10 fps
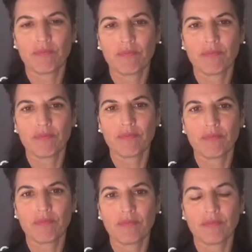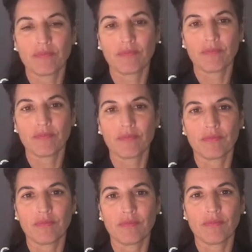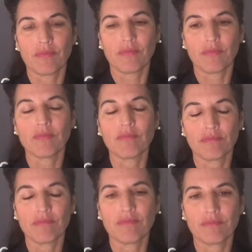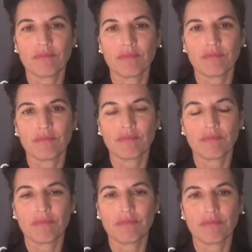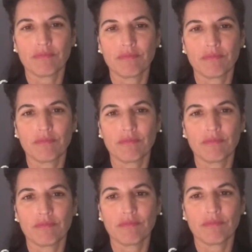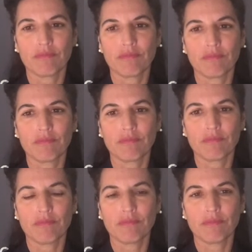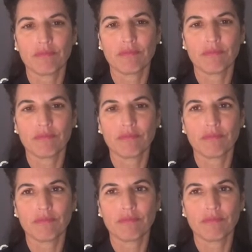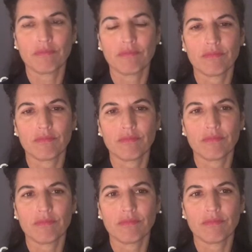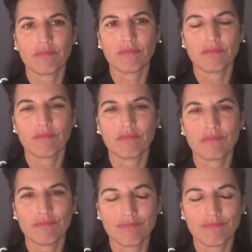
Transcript: No words are spoken by the person on screen.